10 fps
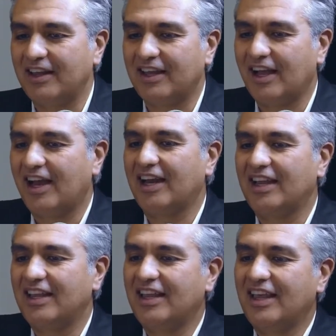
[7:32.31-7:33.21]
you kind of
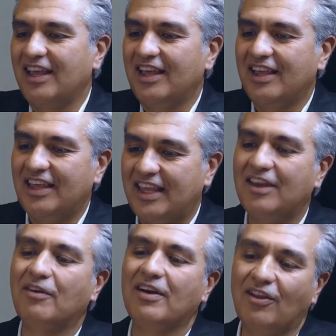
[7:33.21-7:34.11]

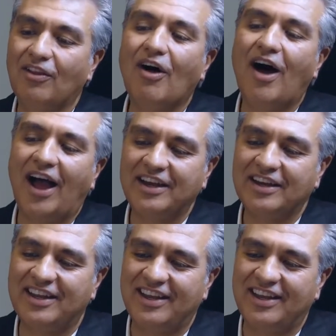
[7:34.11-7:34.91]
hear it a lot.